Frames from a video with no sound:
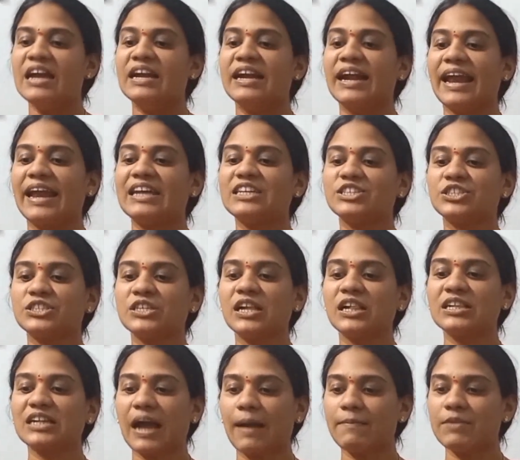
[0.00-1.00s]

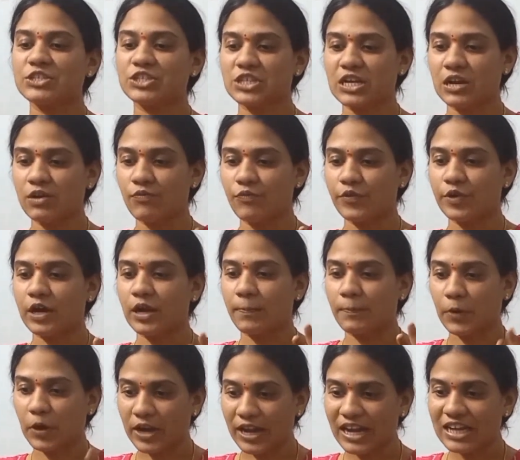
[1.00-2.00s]
National Commission for
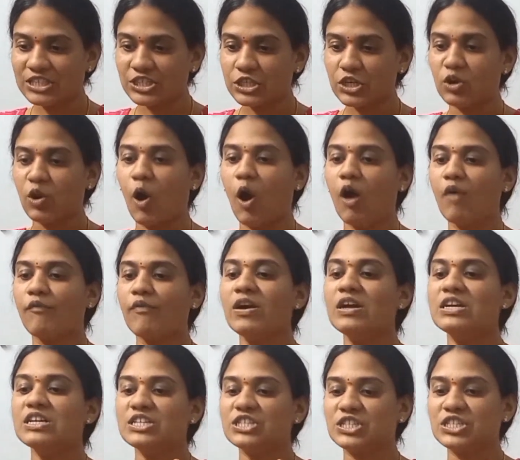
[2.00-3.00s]
Protection of
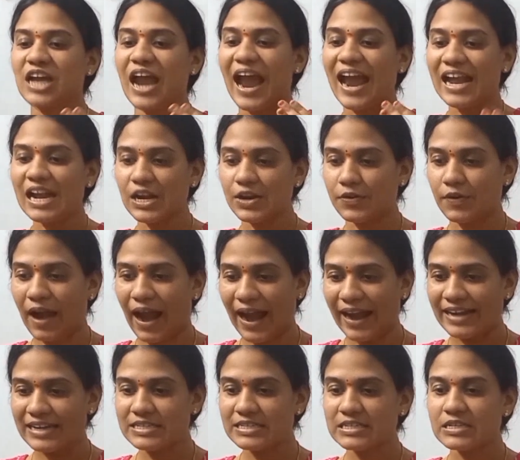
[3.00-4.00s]
Child
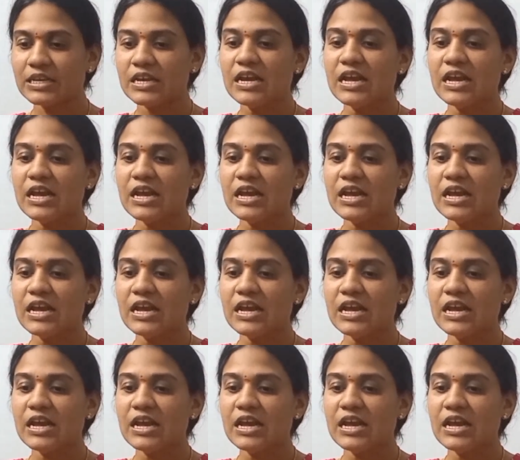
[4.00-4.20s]
Rights,